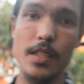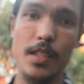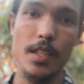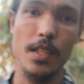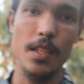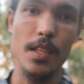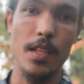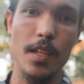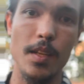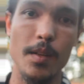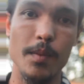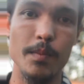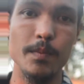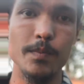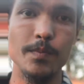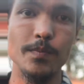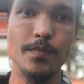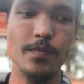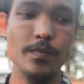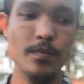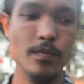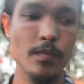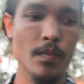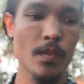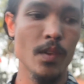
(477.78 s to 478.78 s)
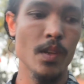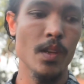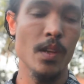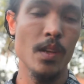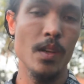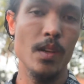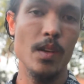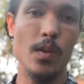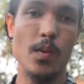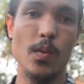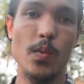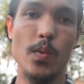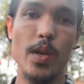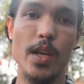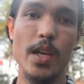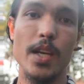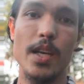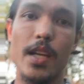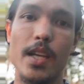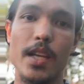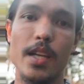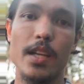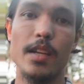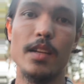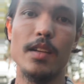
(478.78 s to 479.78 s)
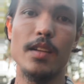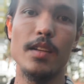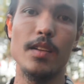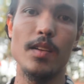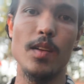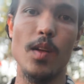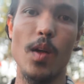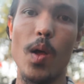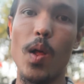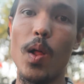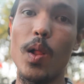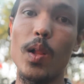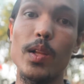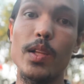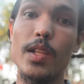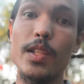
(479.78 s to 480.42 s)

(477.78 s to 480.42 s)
and we need all